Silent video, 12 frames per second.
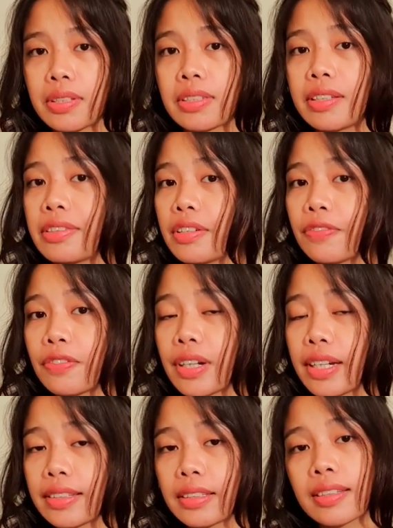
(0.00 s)
The
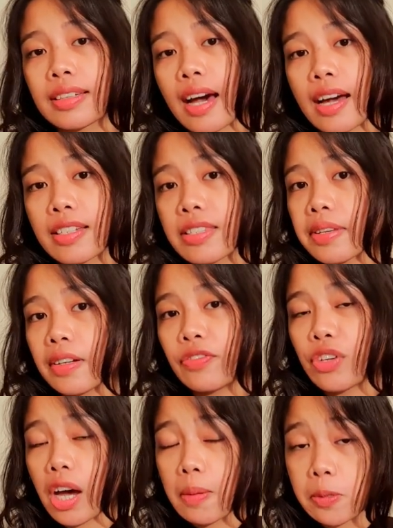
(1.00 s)
different kinds
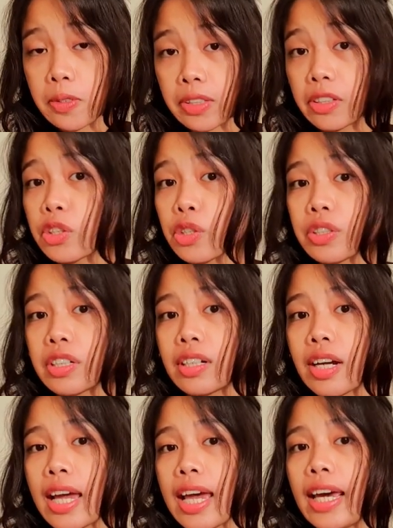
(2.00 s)
of time
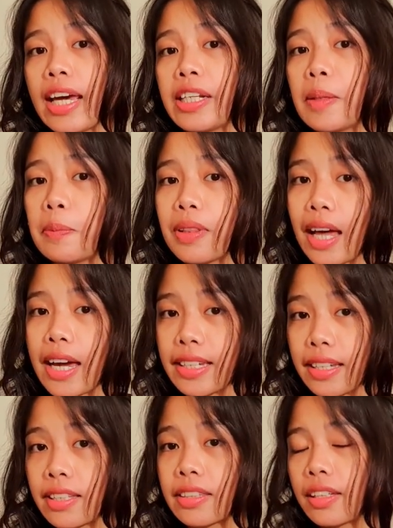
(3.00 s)
signature and apply
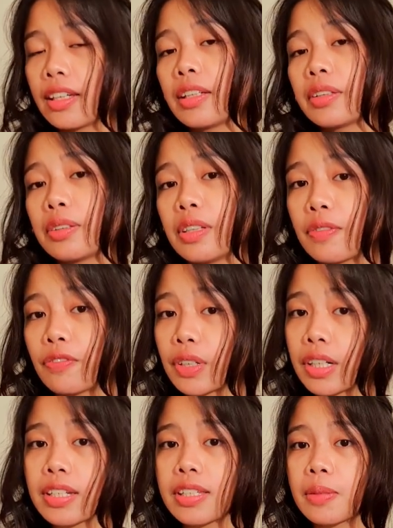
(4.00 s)
it to the
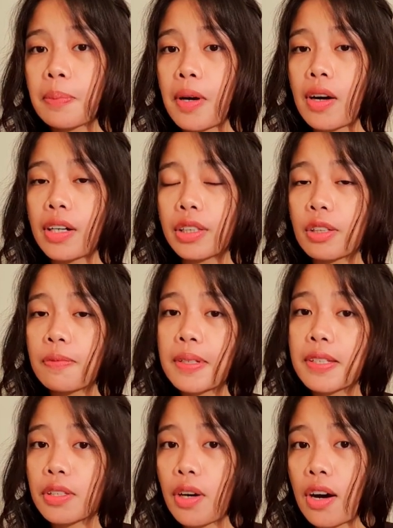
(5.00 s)
first part of
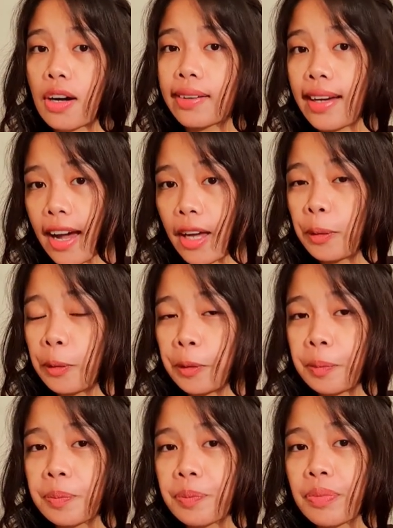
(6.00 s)
the song
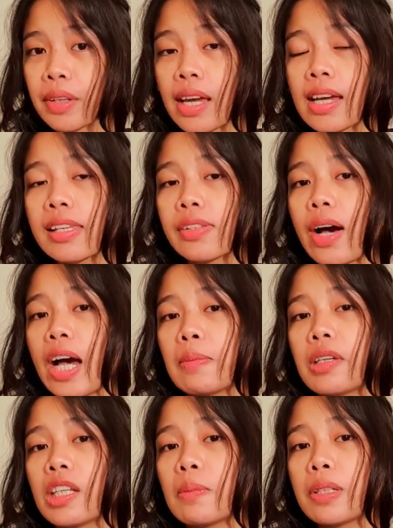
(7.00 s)
canon. So
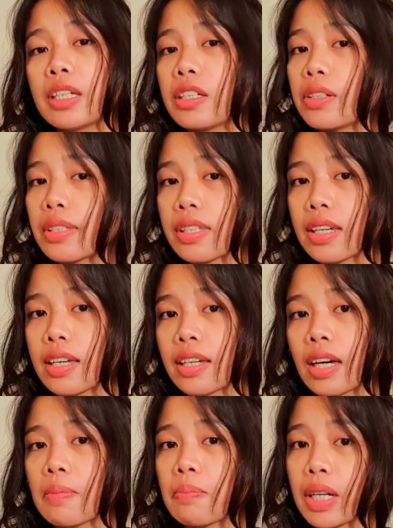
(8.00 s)
I'm gonna be
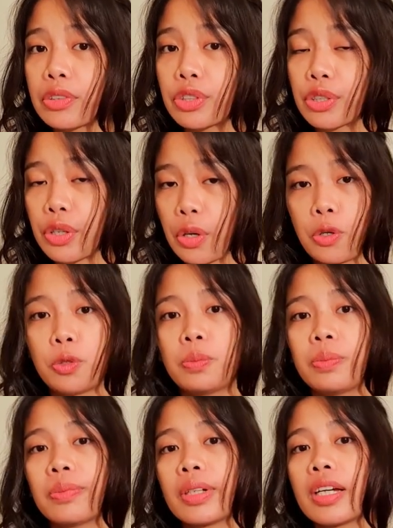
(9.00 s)
using a
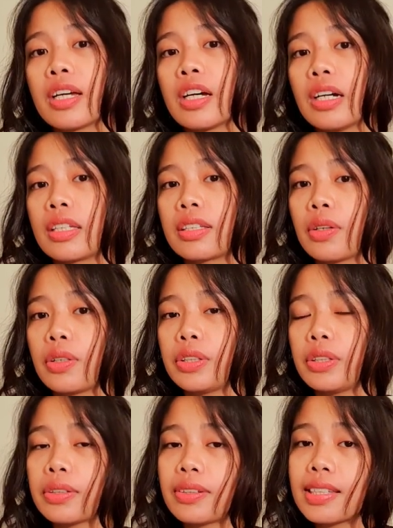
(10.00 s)
metronome so
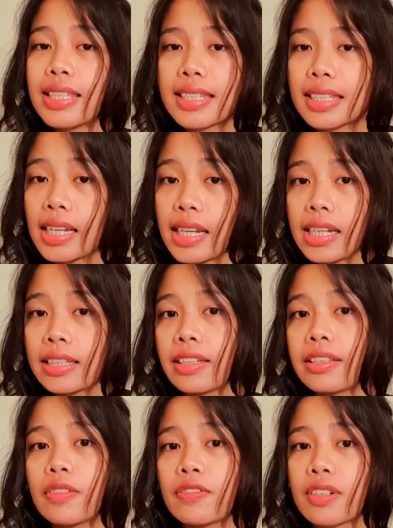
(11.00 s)
you could see
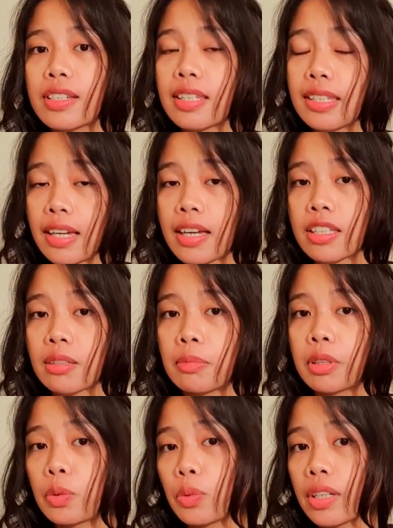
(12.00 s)
the differences
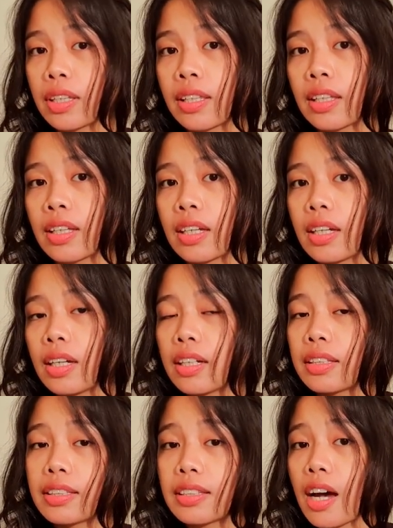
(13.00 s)
between
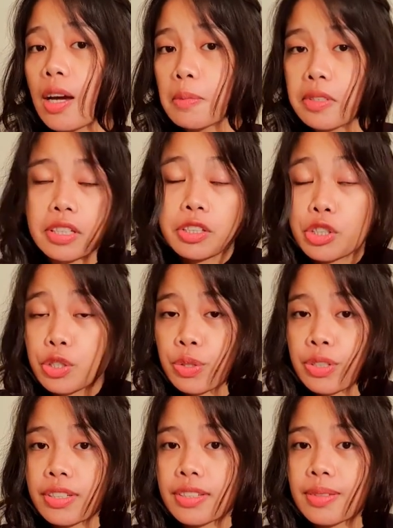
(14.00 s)
the time
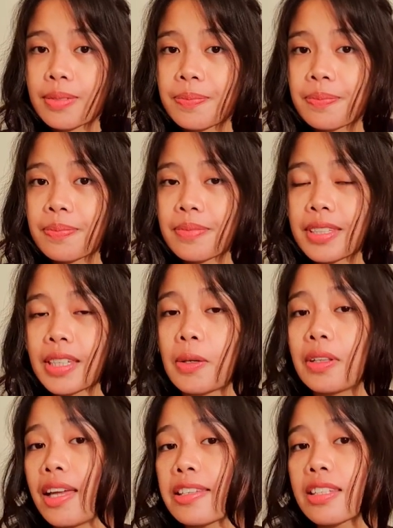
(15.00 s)
signatures. So
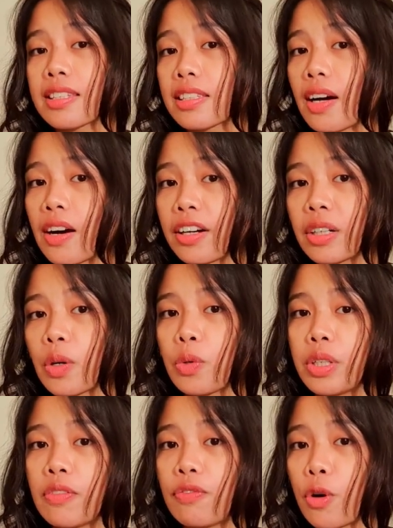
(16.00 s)
let's start
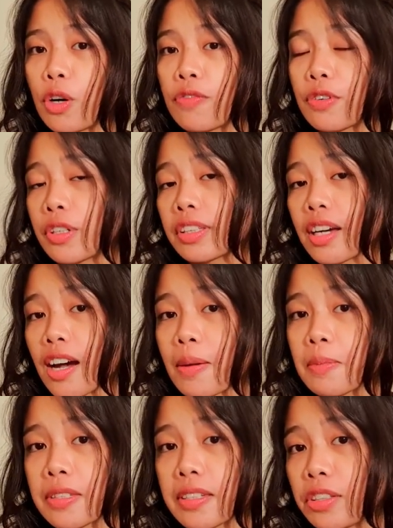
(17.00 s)
with a 4-4
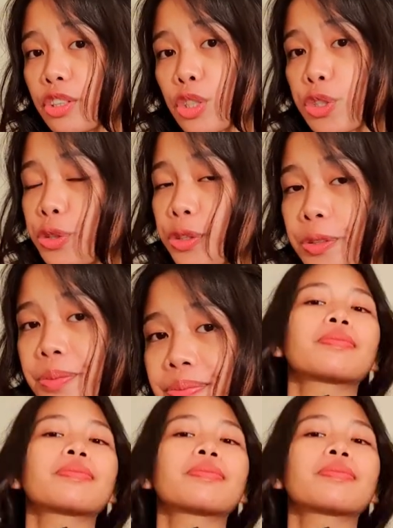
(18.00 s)
time signature.